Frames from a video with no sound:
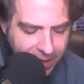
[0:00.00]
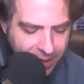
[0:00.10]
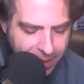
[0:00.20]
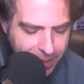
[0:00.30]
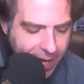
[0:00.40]
I
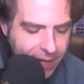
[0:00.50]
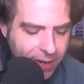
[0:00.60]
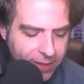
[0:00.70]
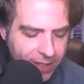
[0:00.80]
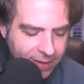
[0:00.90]
mean, I know
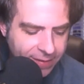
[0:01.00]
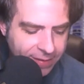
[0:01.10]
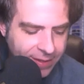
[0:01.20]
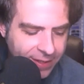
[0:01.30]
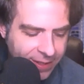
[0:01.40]
that he
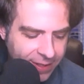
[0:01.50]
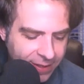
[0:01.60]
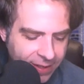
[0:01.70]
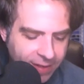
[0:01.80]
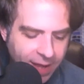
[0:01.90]

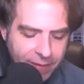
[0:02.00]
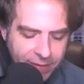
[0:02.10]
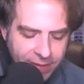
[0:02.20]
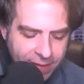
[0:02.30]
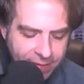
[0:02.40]
obviously
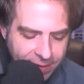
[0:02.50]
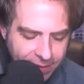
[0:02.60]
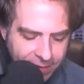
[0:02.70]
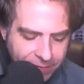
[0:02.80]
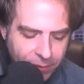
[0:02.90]
doesn't
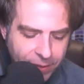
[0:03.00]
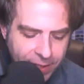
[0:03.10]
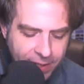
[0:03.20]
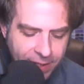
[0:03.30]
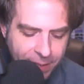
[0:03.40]

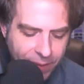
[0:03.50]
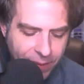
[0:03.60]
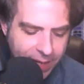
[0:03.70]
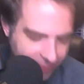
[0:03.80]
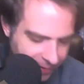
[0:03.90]
fully
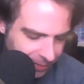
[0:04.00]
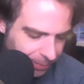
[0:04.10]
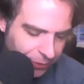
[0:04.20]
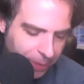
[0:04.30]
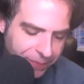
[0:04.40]
embrace the
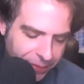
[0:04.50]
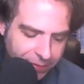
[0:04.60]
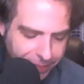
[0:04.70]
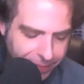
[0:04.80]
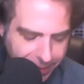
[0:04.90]
Trump's use
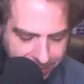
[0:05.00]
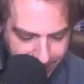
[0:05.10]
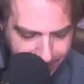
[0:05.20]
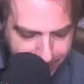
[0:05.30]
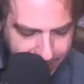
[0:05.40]
of it, but I
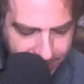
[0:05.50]
mean,